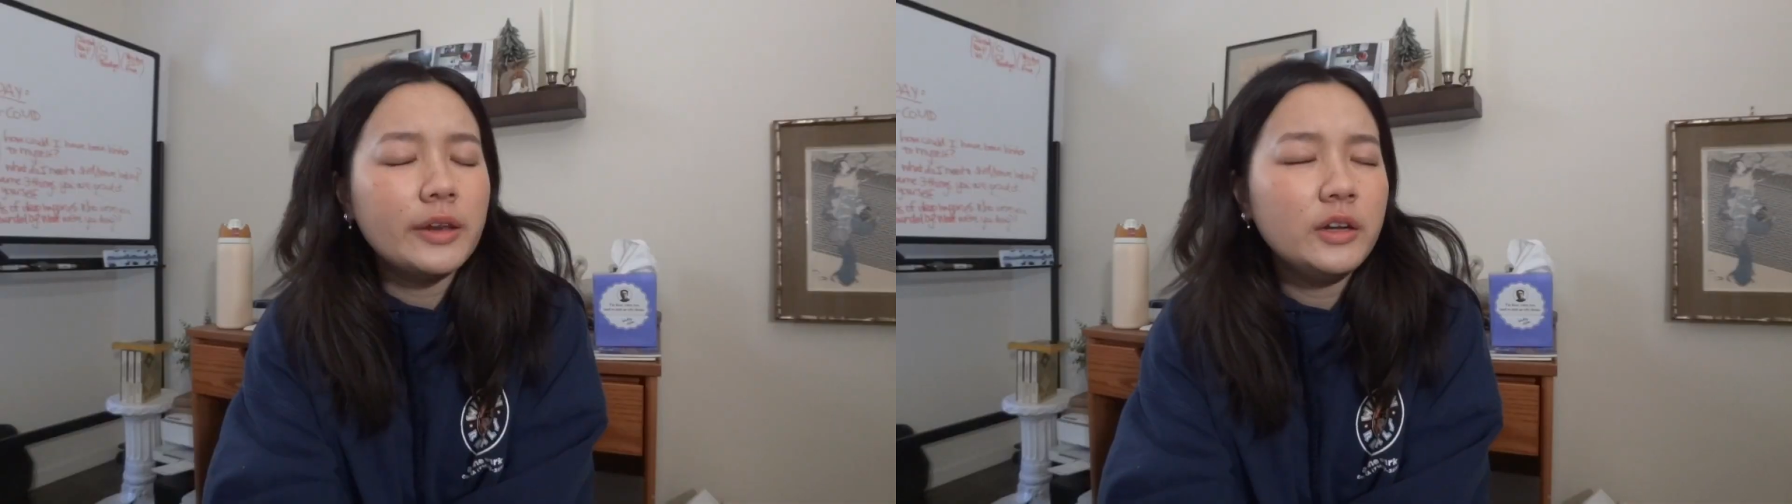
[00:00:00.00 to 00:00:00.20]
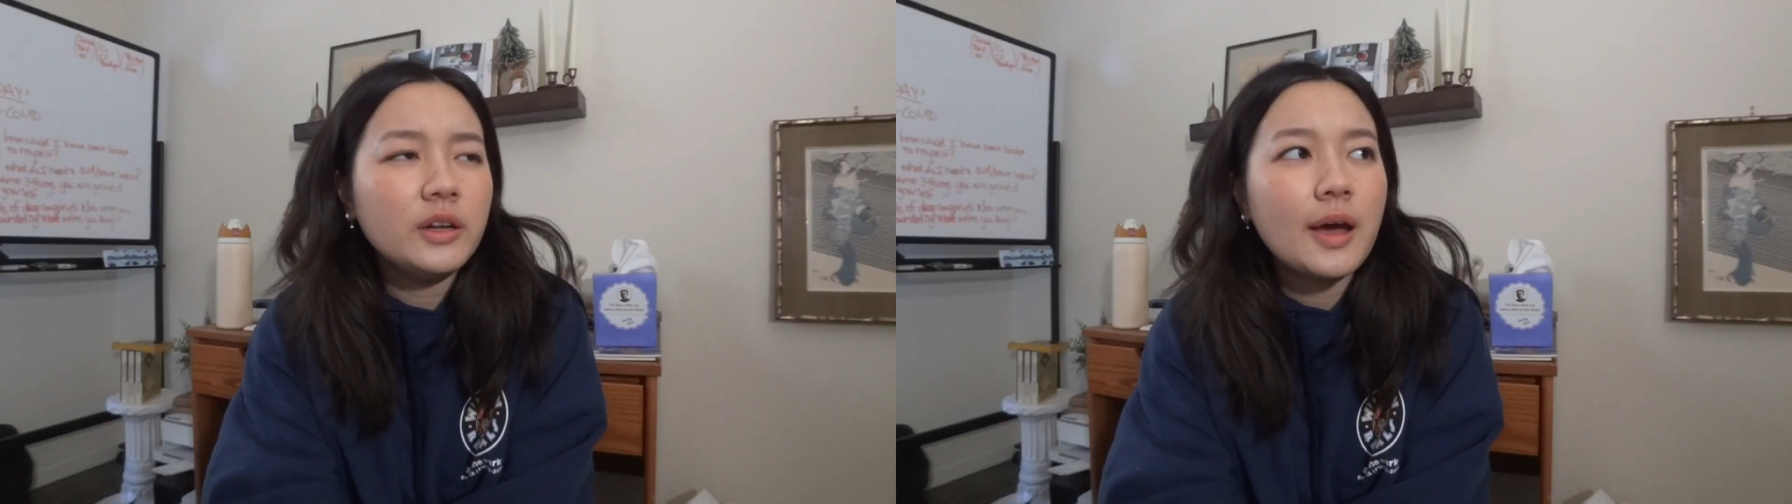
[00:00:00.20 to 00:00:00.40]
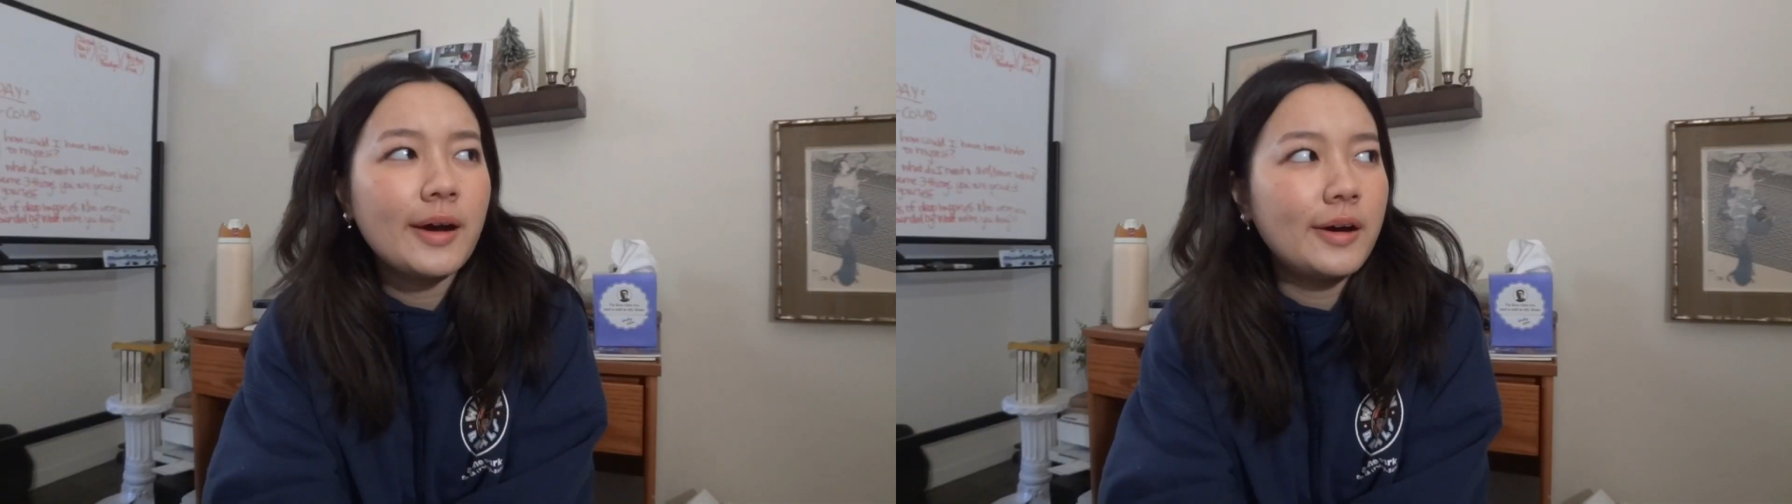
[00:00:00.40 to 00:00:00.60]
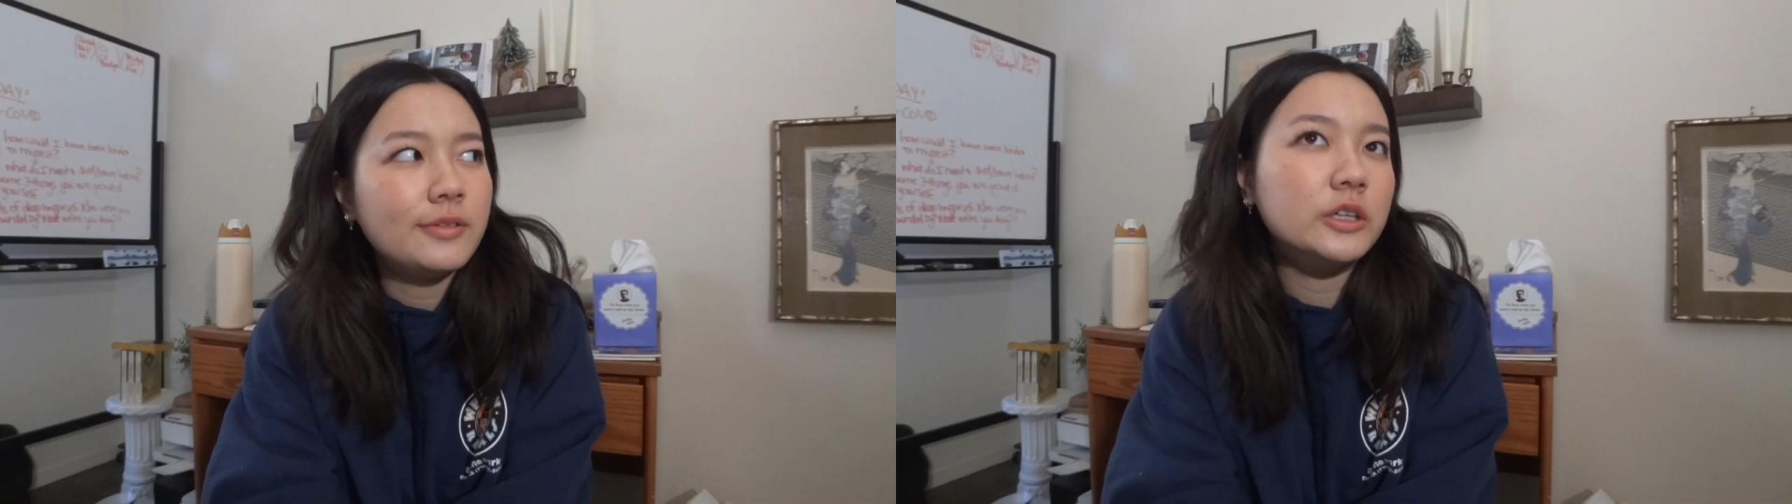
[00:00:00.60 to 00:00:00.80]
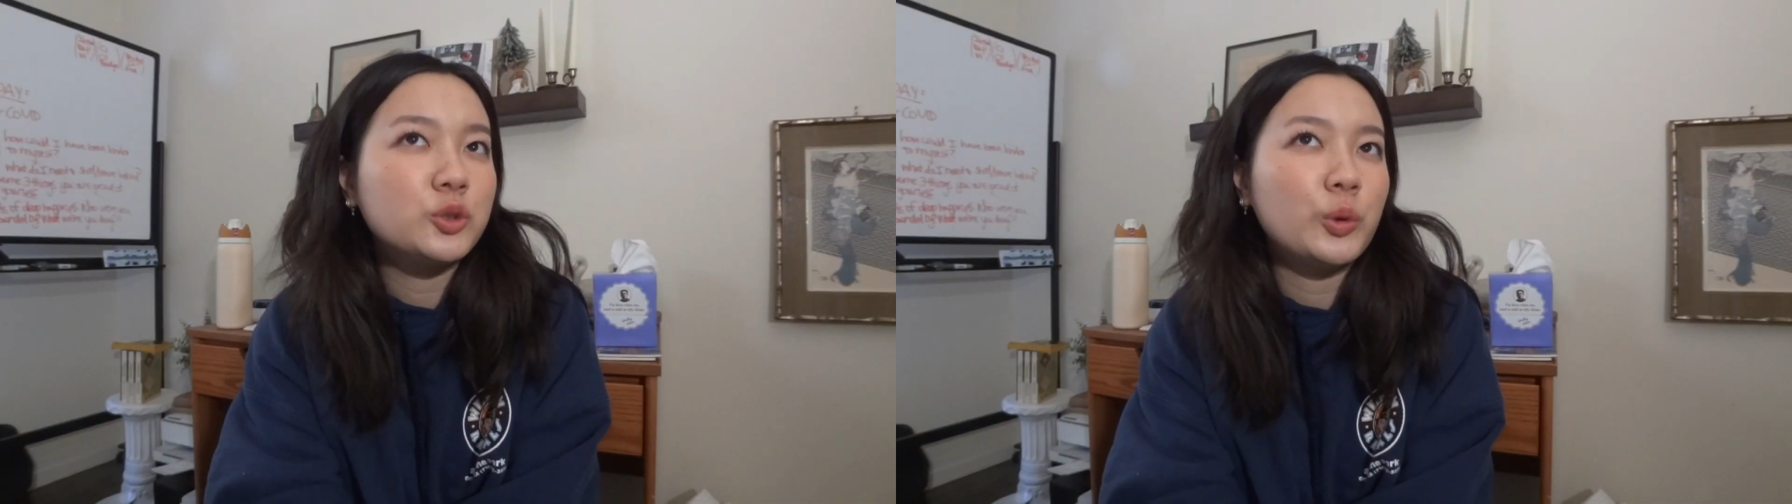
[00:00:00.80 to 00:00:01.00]
didn't
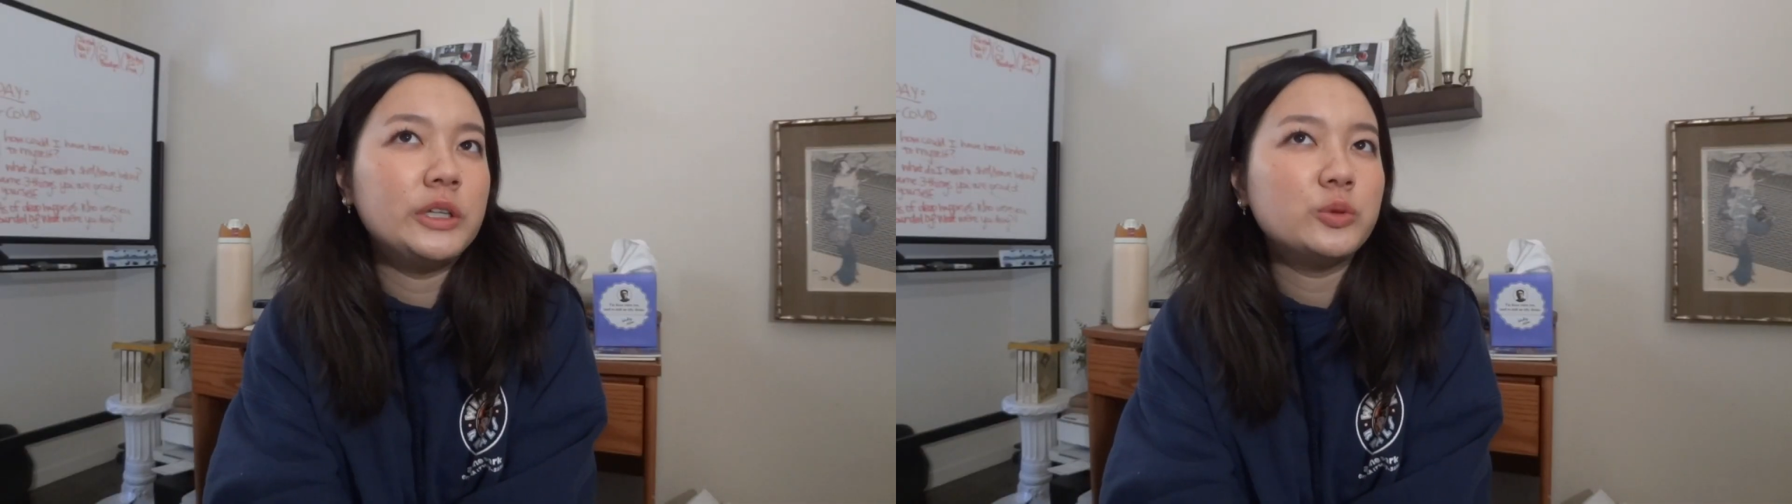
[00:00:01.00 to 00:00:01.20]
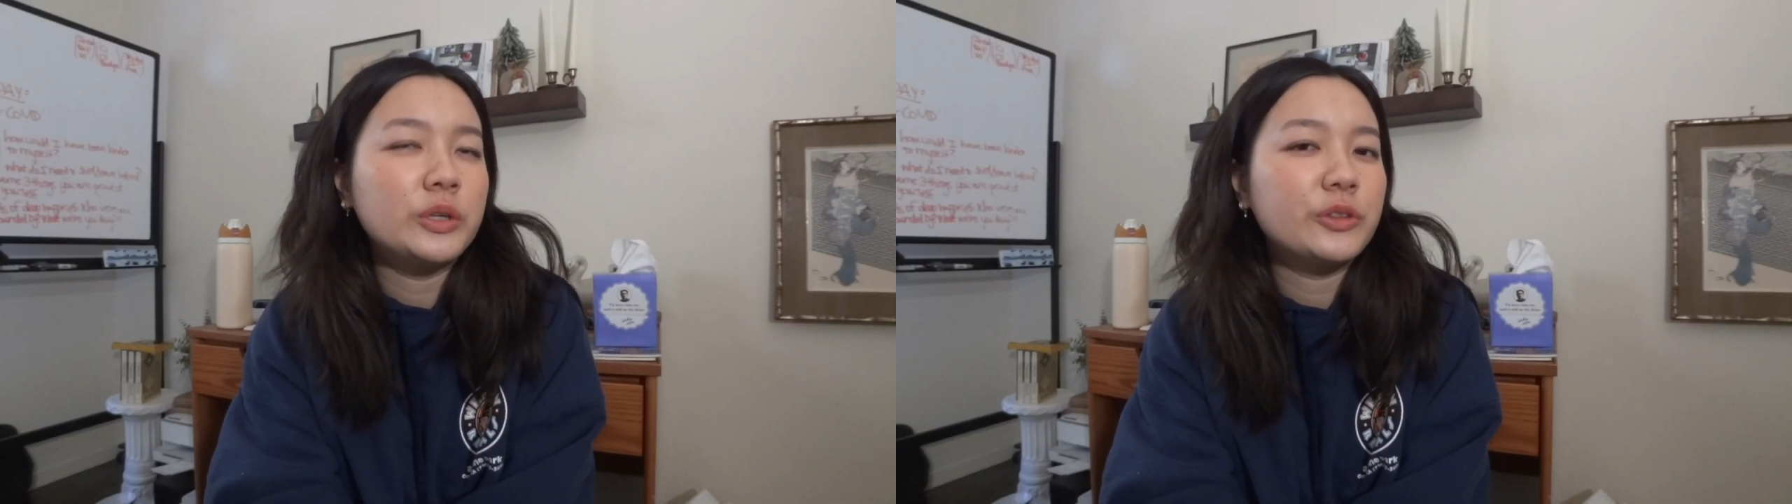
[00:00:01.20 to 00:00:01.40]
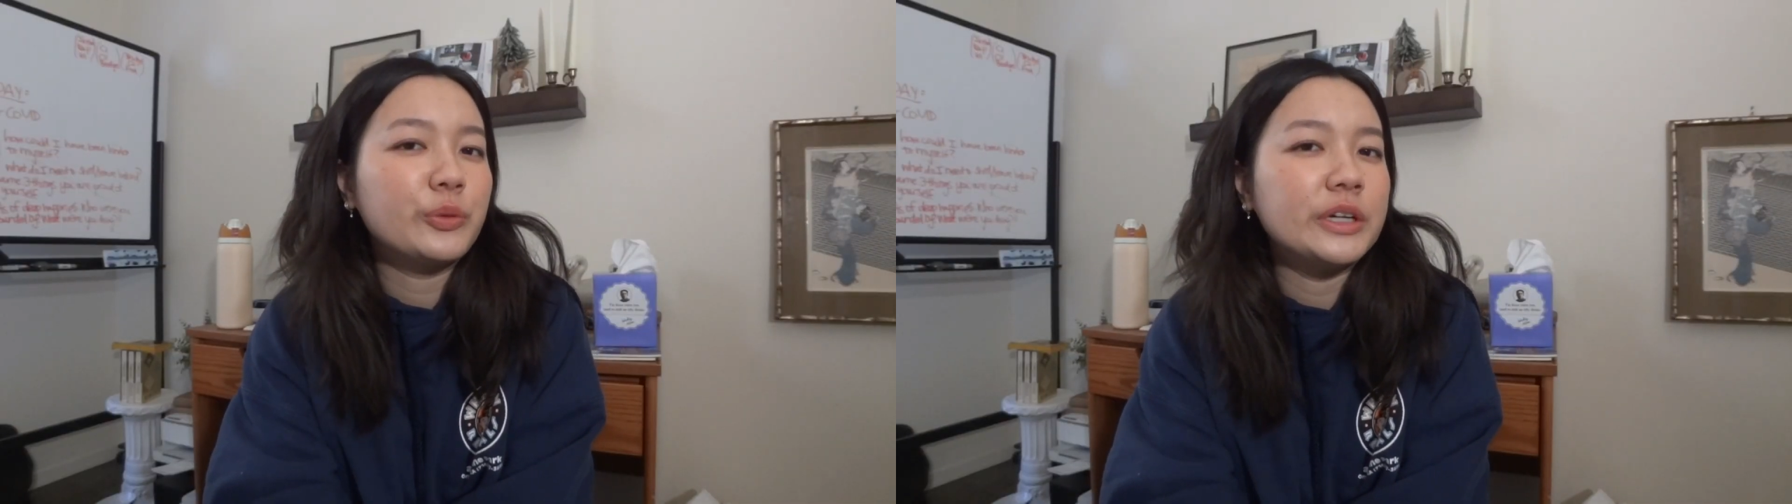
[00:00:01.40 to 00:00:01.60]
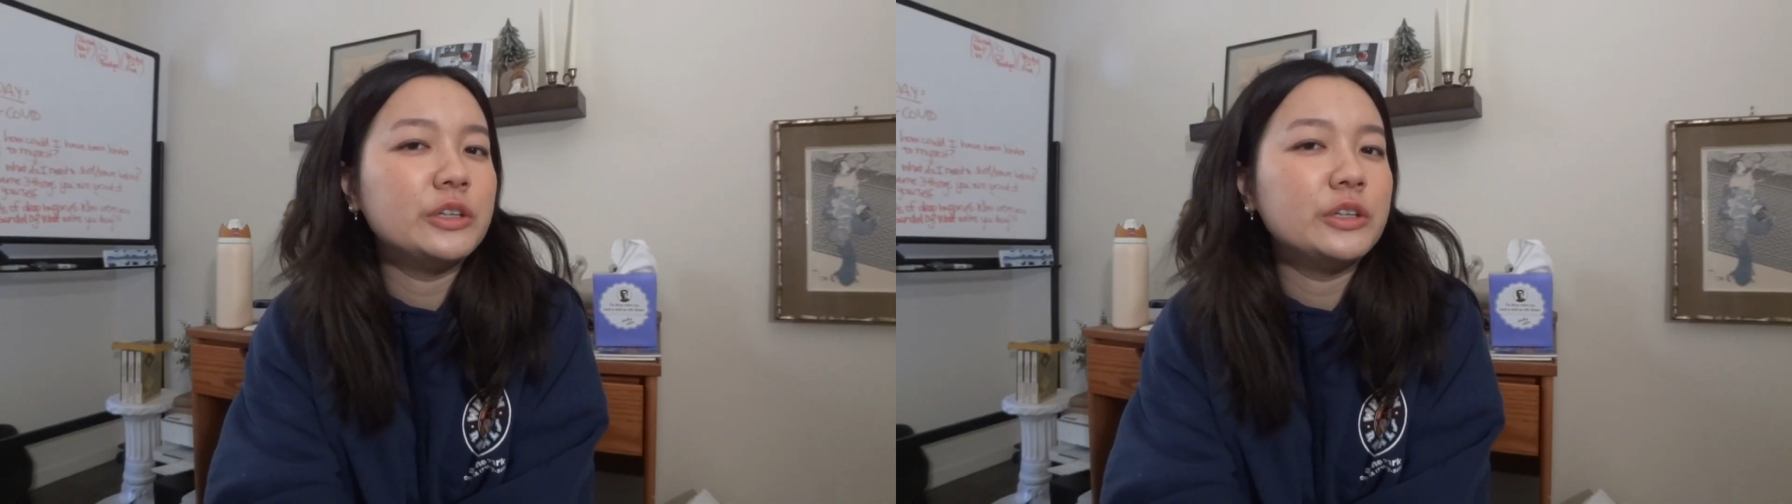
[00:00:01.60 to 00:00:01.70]
have a 2023